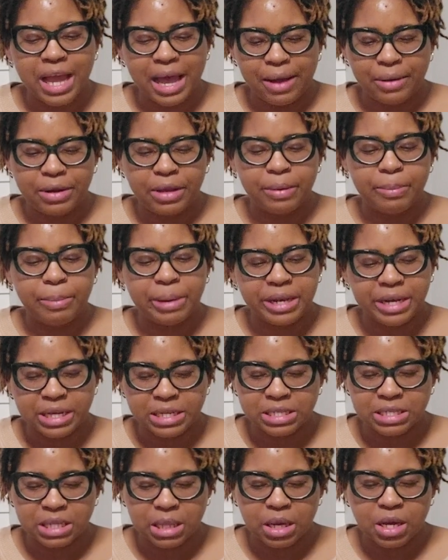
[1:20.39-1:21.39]
County
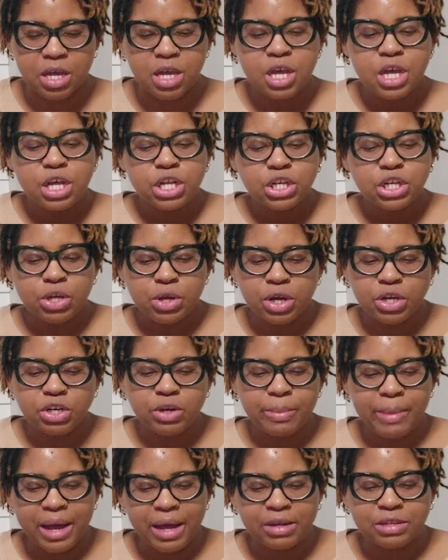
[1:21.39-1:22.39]
Peninsula, 200
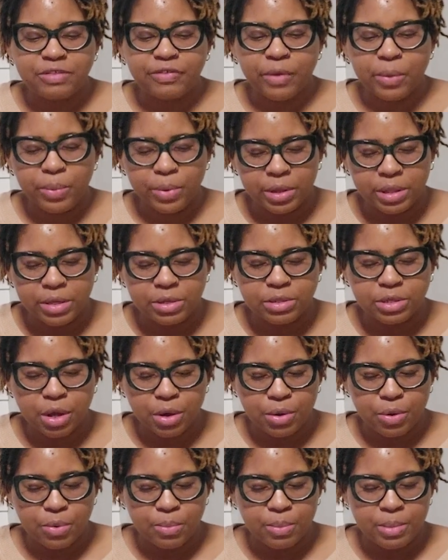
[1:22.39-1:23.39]
miles from Willow's
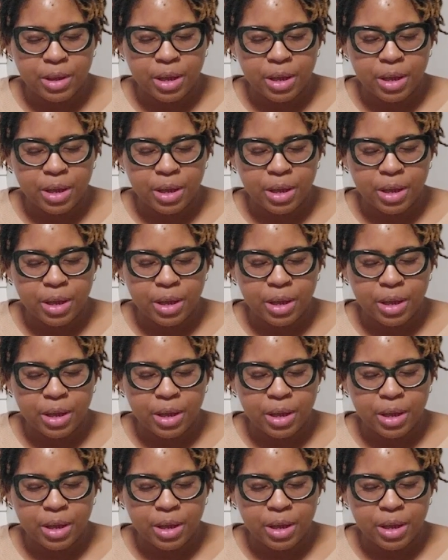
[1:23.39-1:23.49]
home.